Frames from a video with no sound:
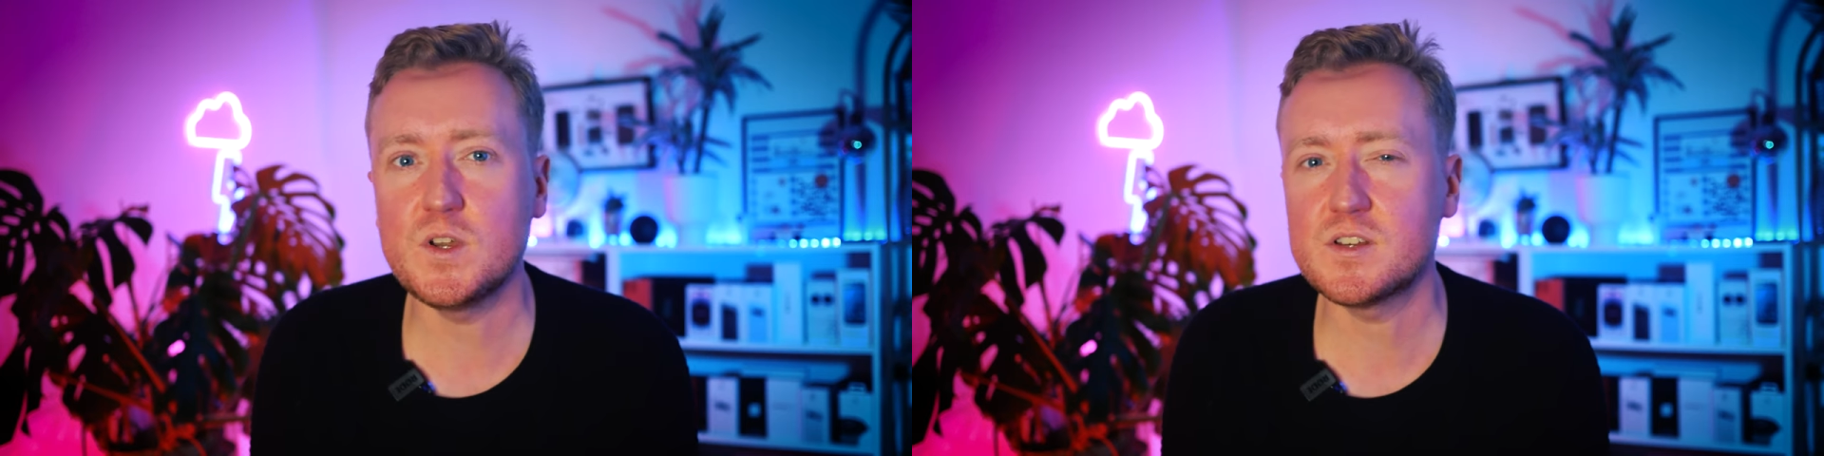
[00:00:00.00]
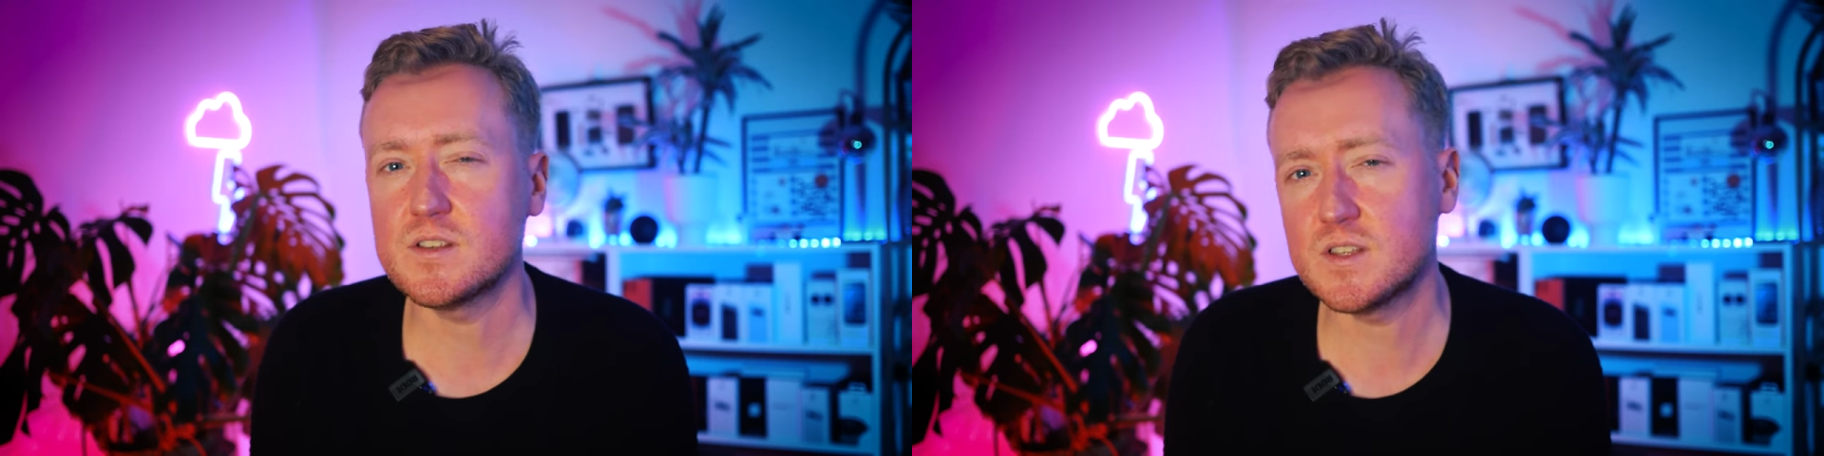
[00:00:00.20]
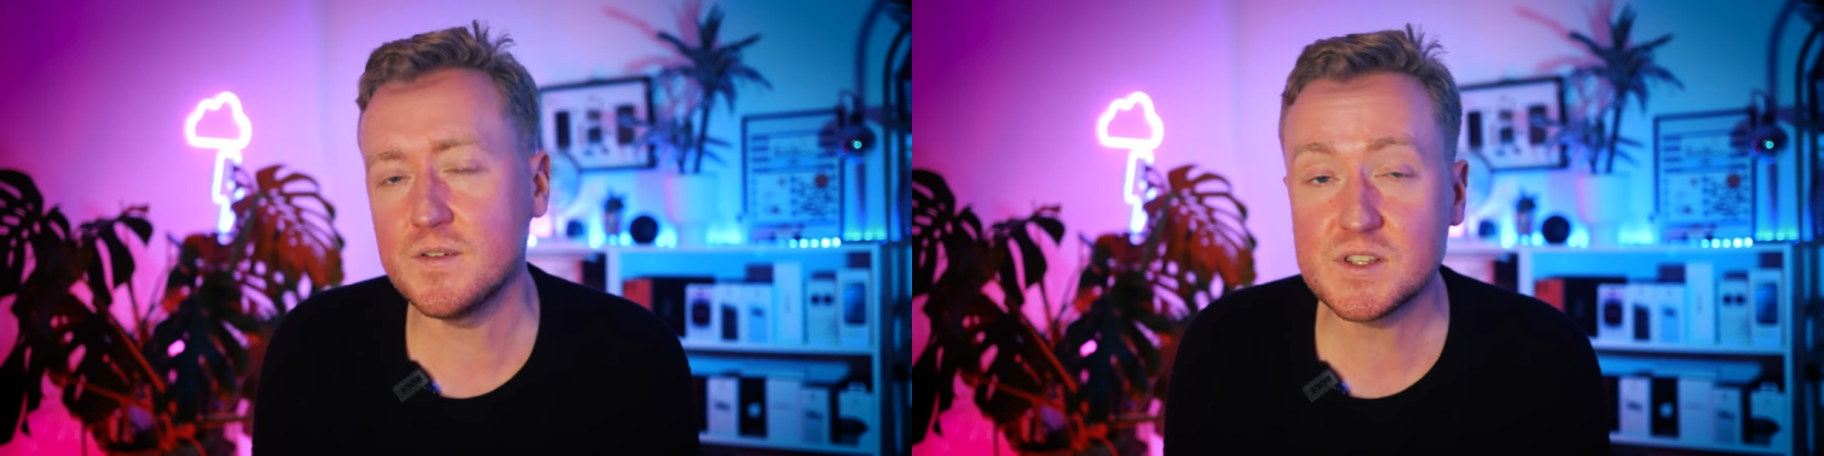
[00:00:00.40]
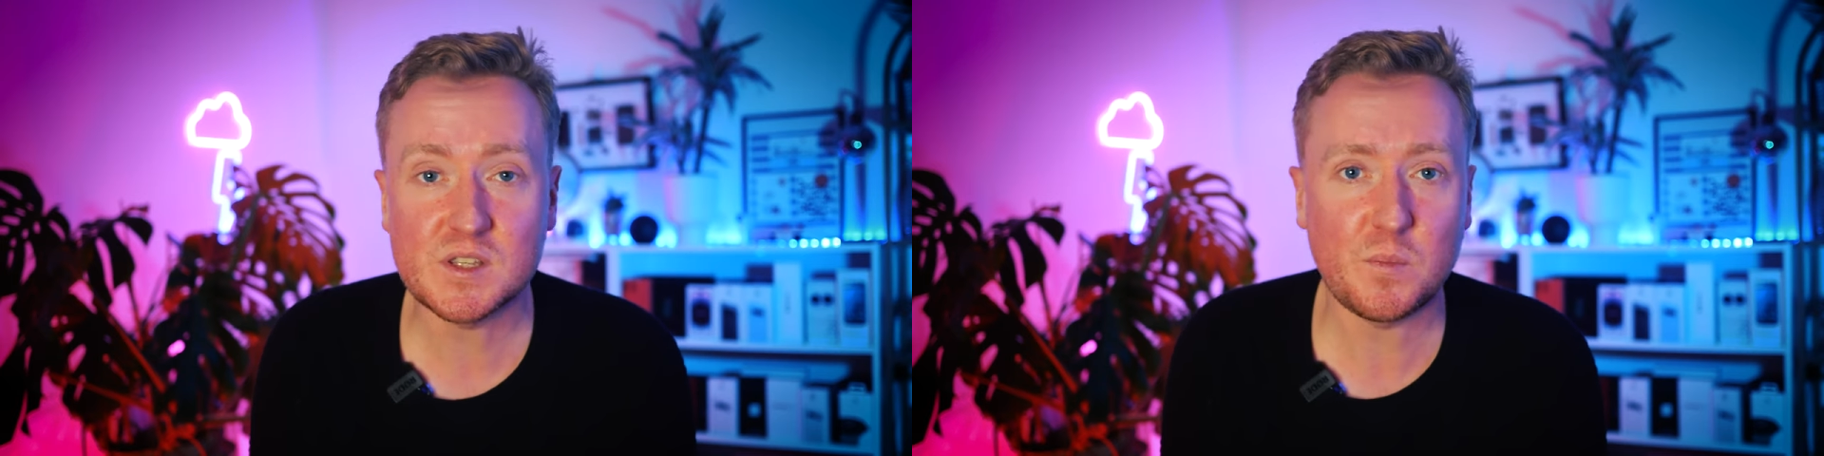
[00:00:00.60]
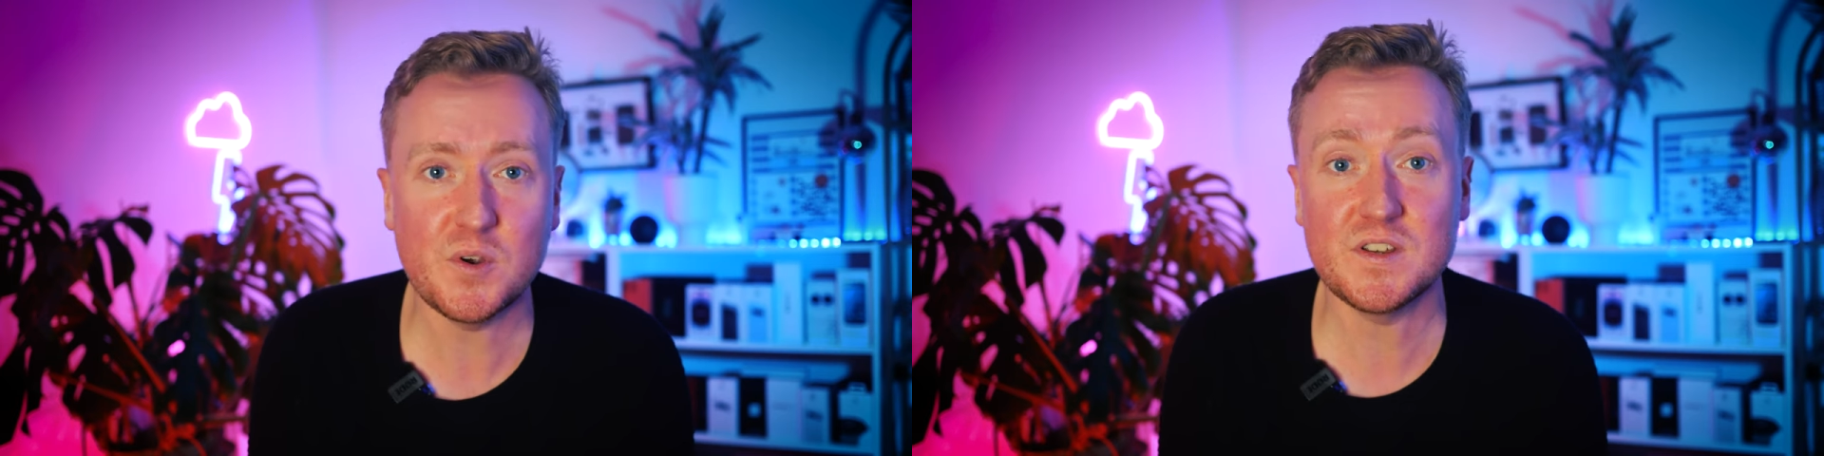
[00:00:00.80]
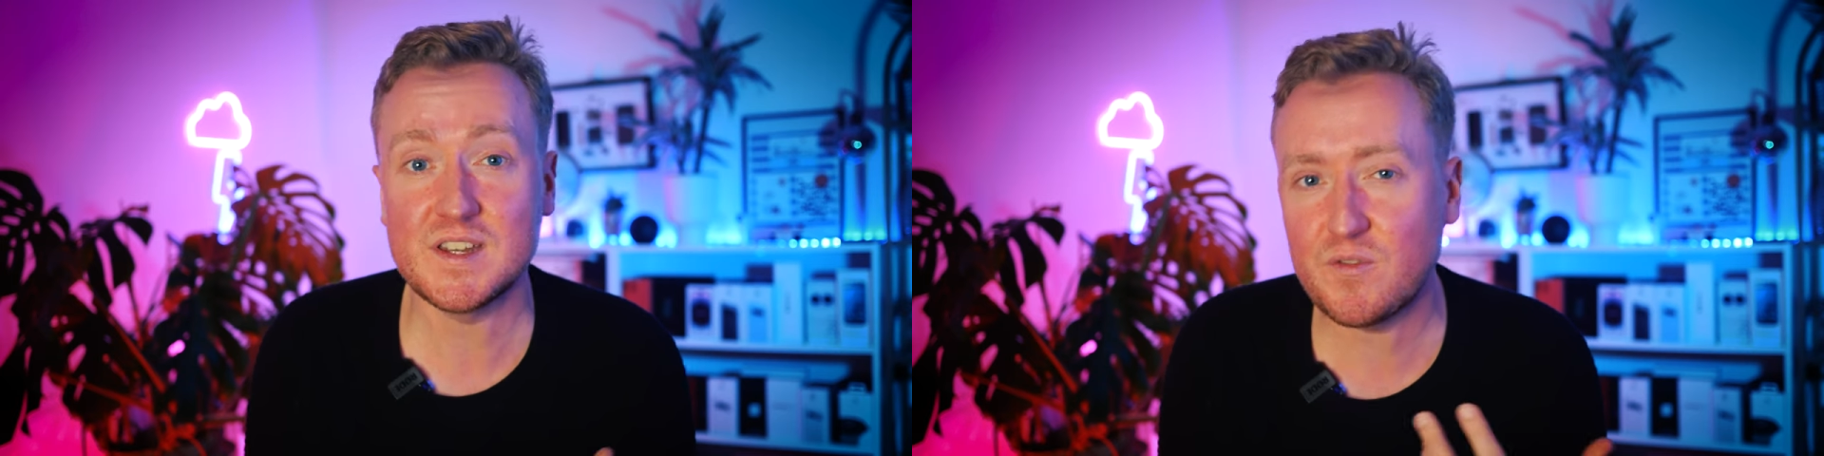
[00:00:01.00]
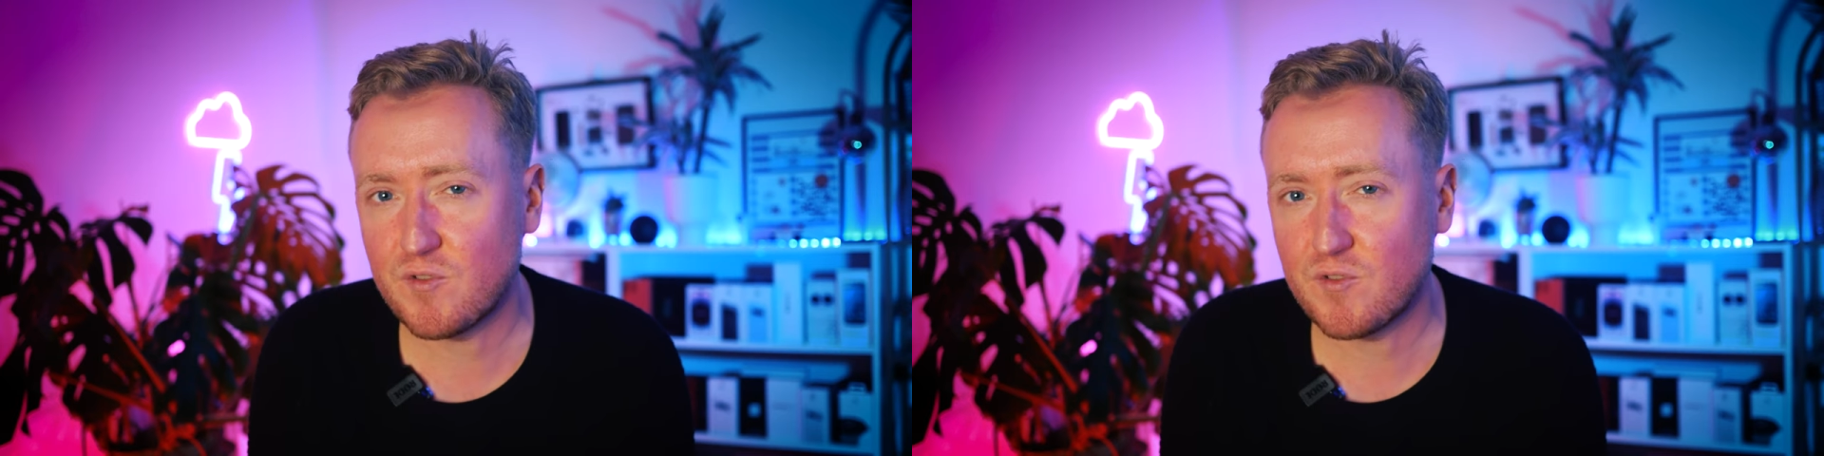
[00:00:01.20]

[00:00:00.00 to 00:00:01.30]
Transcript: which serves as a point of